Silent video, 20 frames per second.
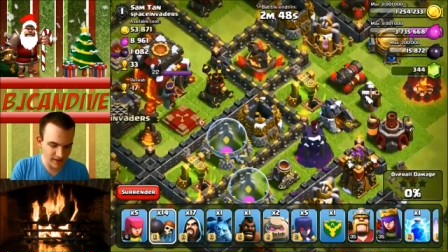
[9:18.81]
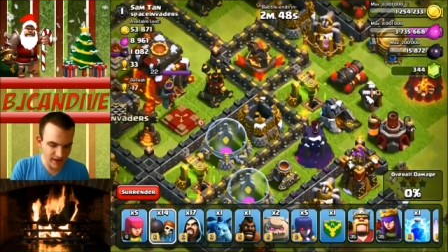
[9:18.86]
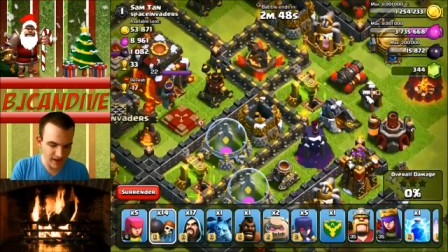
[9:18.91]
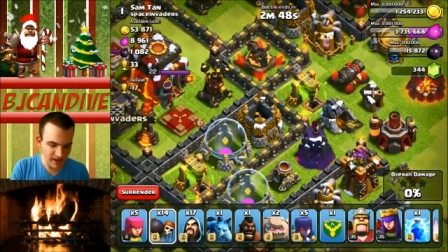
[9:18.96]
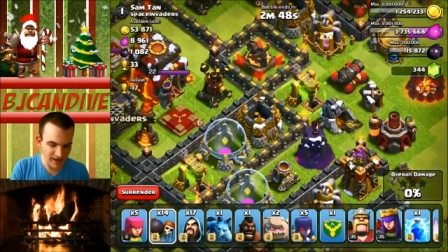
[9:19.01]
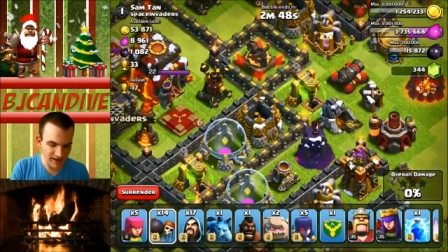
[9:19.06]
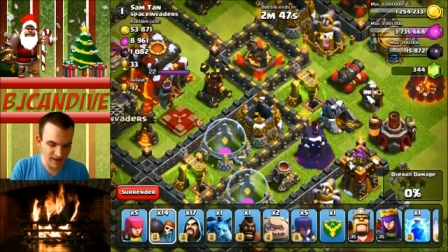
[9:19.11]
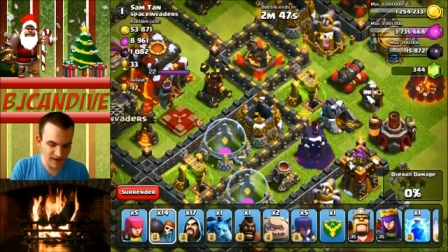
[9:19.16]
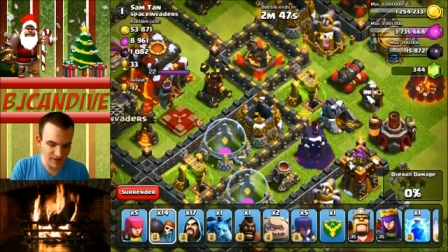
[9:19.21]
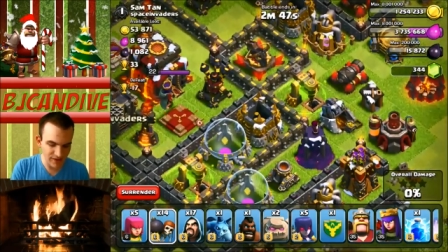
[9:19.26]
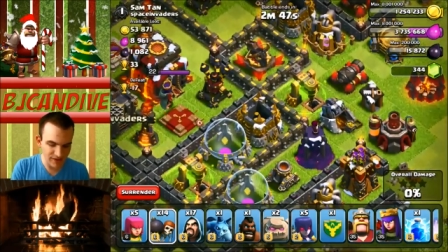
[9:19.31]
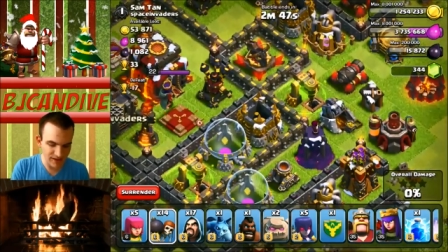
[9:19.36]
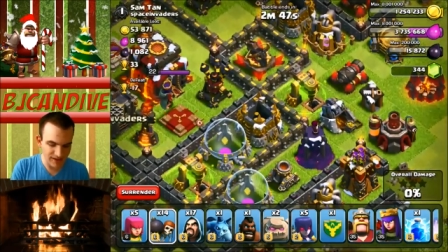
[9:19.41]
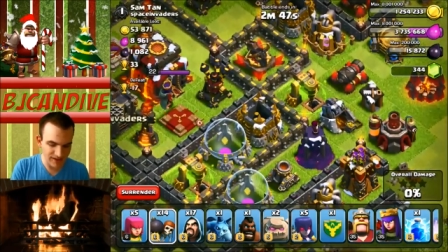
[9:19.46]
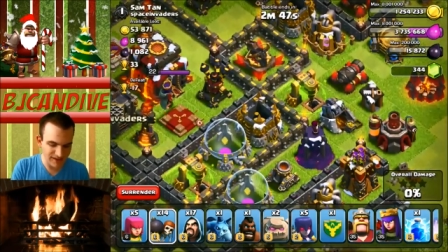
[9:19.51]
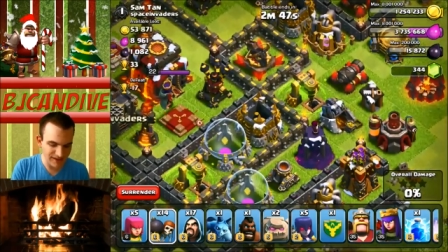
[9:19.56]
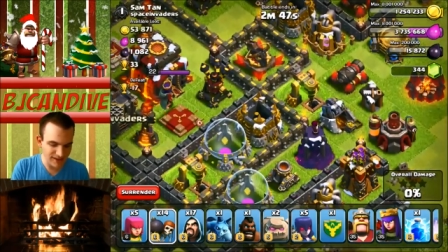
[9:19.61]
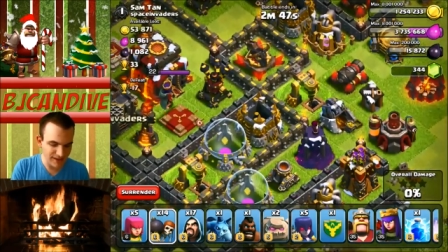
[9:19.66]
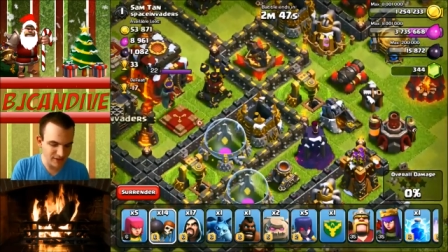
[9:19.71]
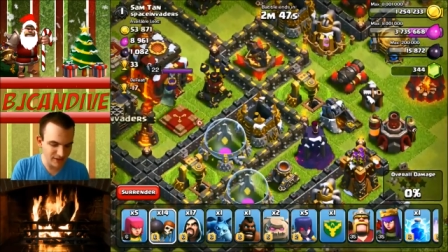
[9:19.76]
any of
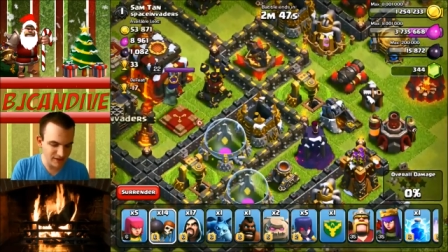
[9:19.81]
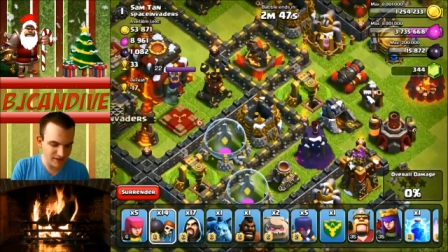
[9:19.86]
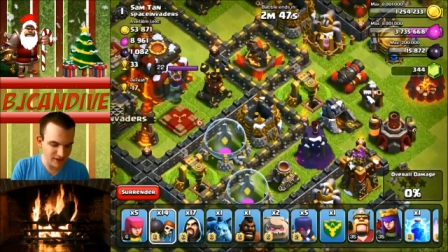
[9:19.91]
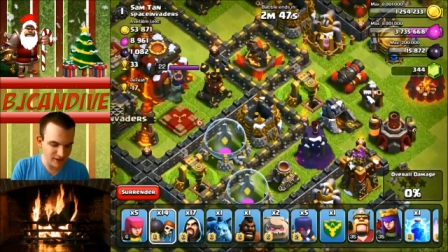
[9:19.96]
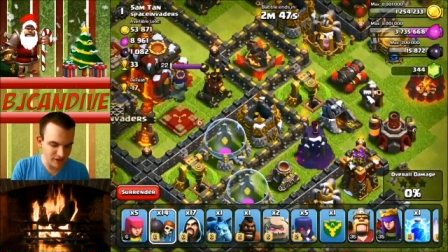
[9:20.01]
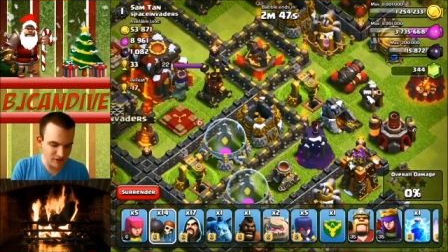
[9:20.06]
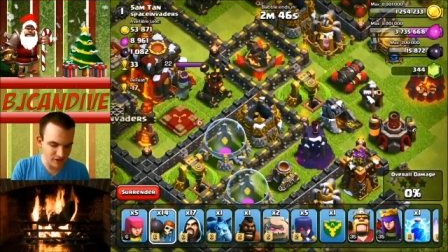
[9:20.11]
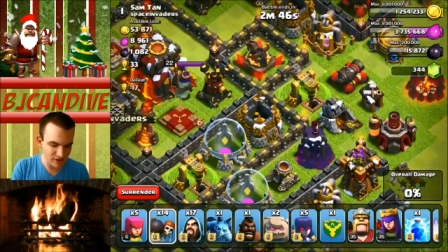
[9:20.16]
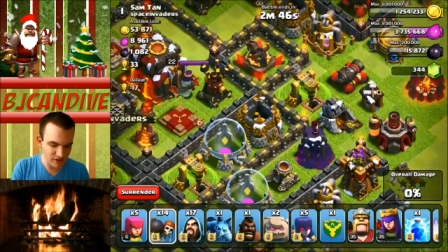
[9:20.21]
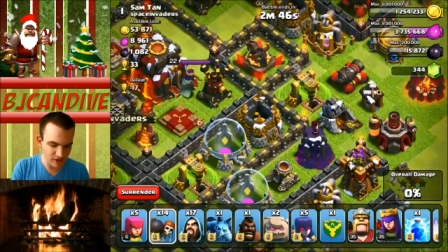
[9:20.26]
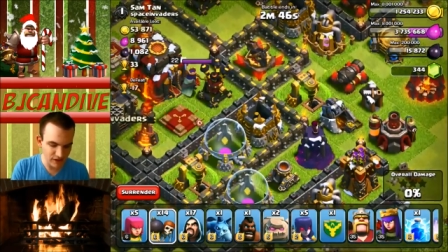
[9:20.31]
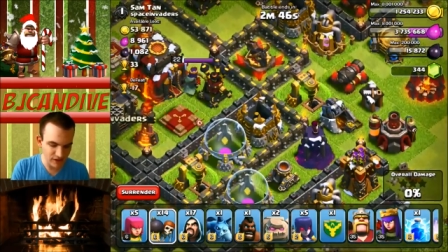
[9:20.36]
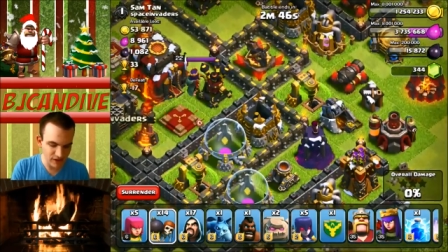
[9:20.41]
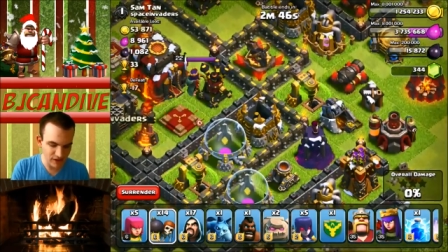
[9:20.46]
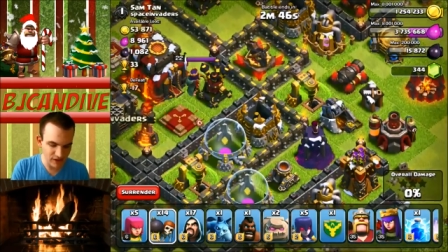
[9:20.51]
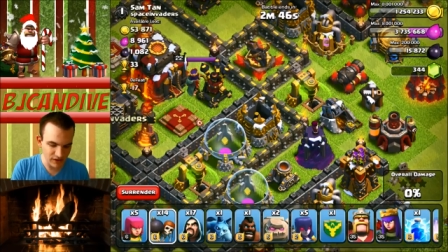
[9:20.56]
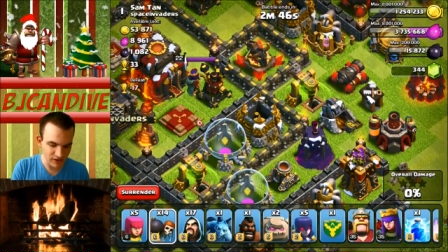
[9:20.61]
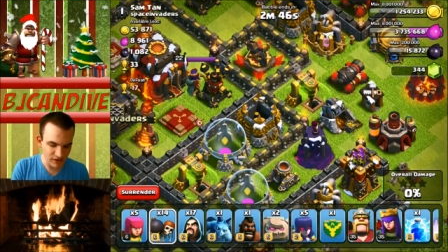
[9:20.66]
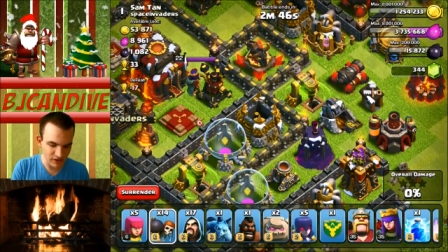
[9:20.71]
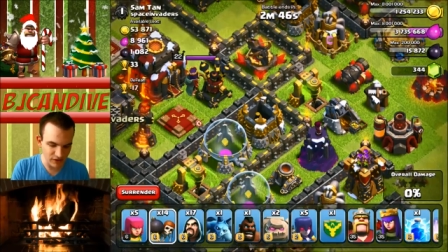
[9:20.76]
these T intersections right
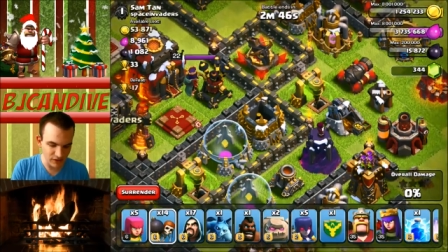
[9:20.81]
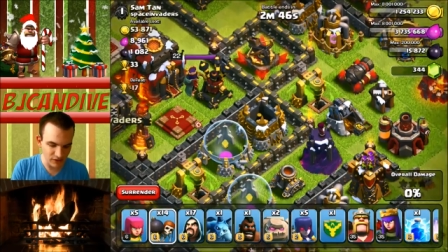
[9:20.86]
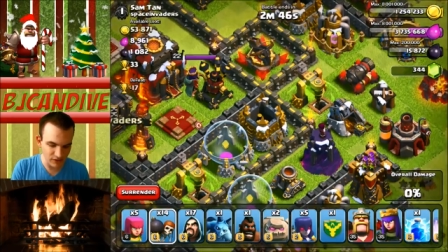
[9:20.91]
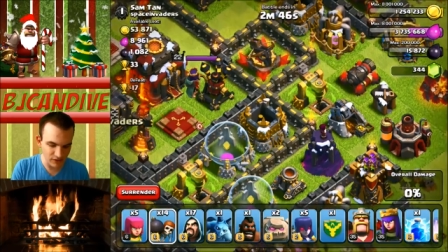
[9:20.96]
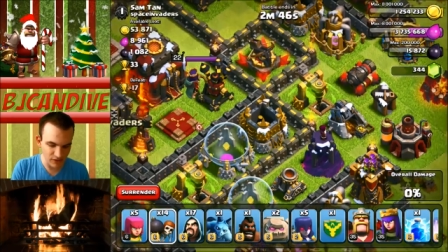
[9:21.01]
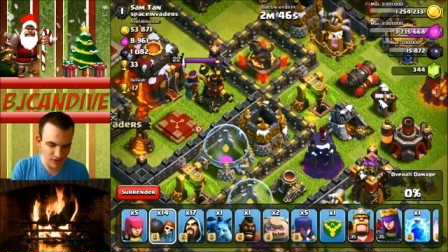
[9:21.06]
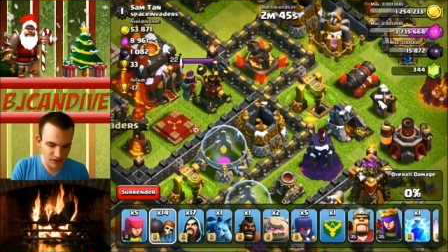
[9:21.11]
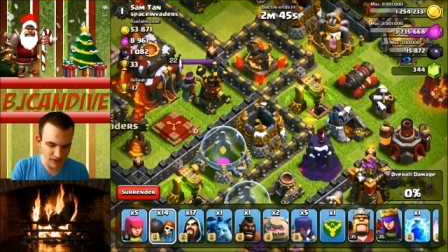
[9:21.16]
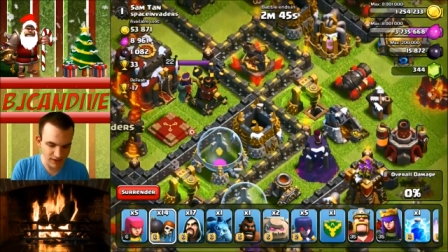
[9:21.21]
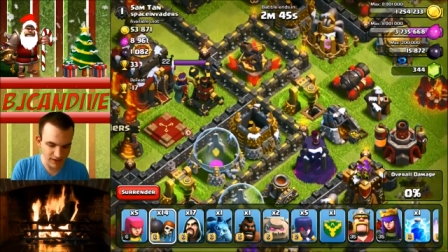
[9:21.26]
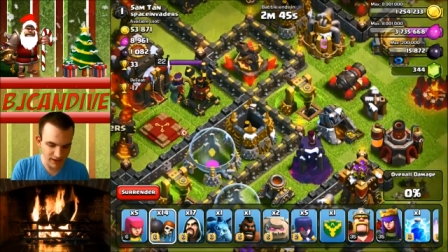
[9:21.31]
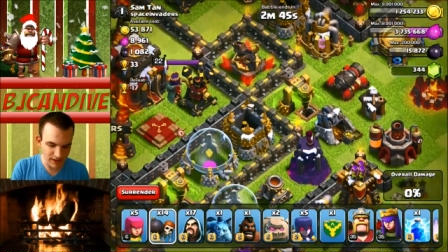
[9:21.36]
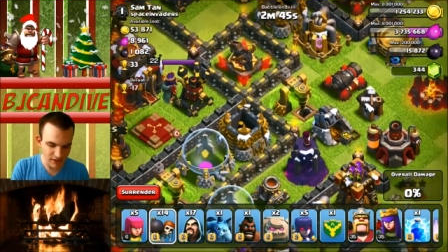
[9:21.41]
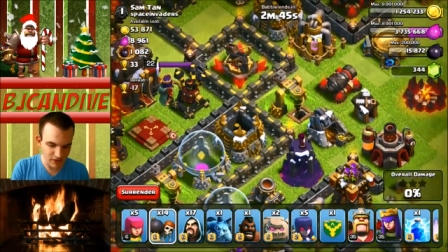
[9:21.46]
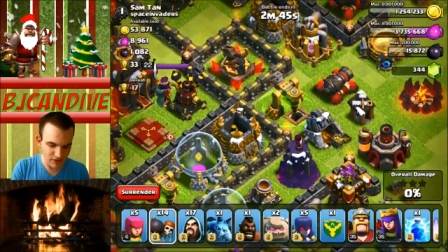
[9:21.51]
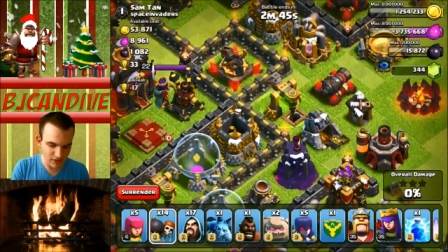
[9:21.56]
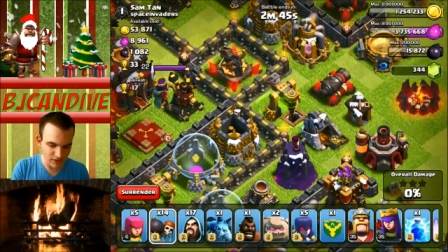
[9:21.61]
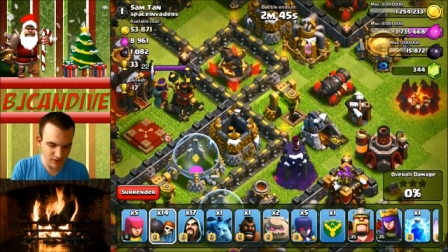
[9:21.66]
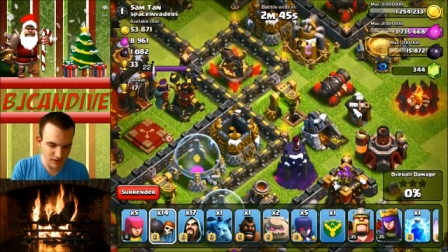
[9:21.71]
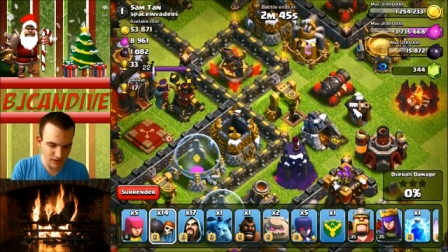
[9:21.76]
here or cross
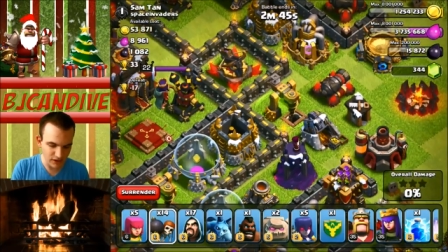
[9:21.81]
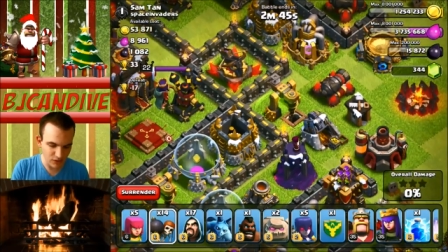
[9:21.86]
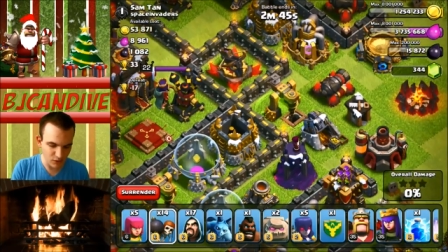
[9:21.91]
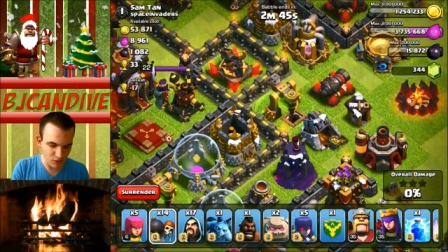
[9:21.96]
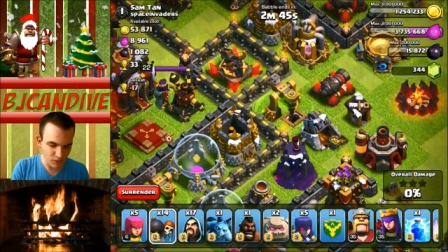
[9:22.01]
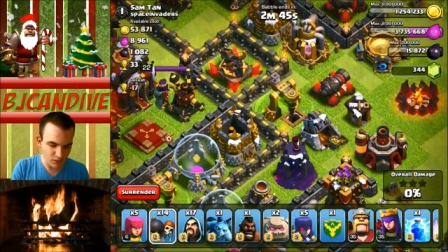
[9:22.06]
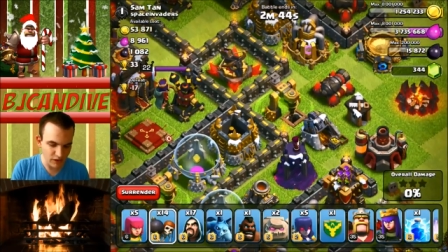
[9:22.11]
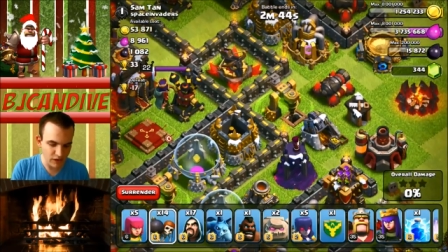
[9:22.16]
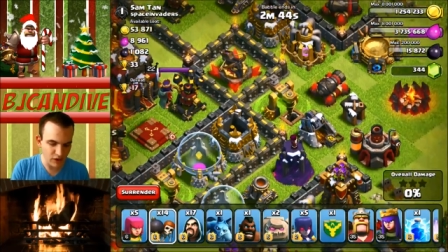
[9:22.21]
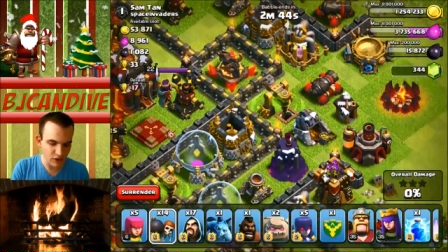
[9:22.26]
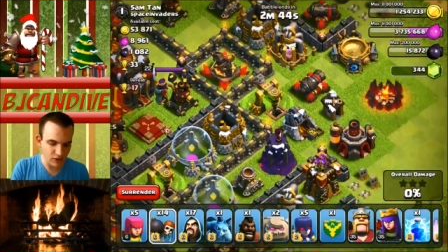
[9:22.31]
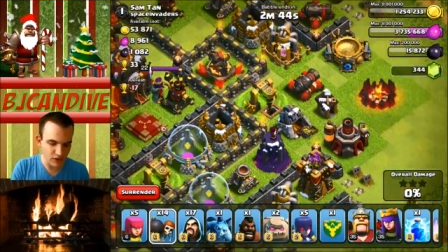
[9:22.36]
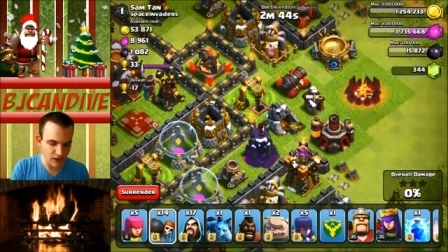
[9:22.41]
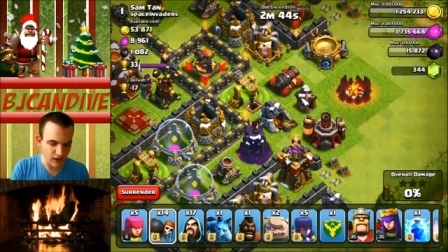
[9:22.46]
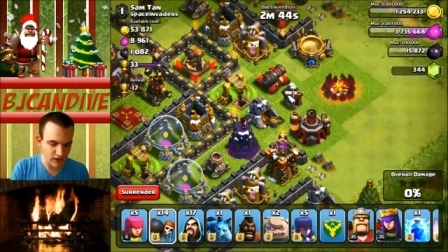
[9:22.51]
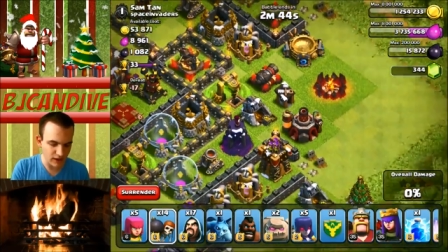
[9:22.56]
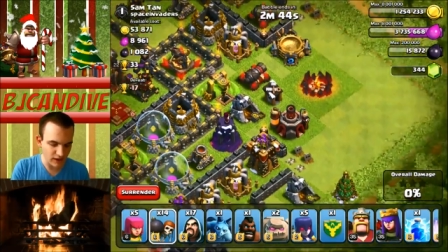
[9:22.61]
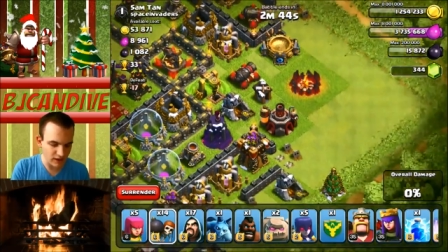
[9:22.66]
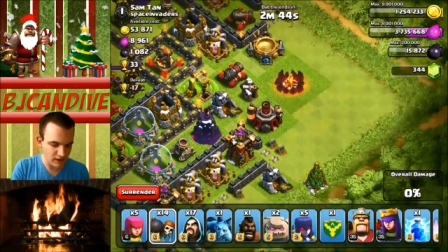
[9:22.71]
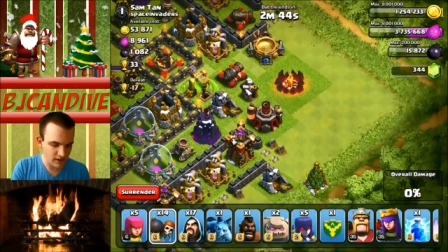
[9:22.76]
sections right here, we'll be
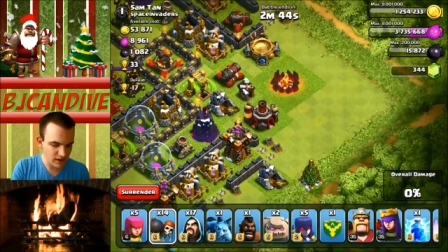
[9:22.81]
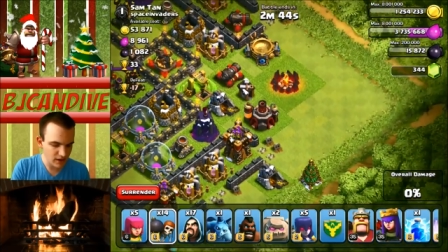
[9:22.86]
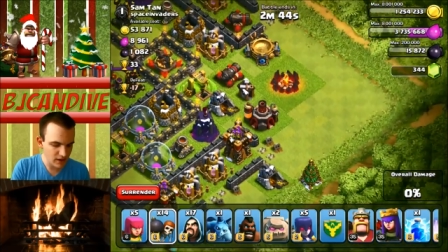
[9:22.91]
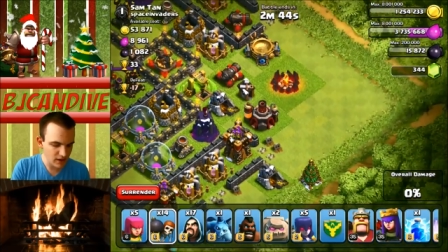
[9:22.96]
okay.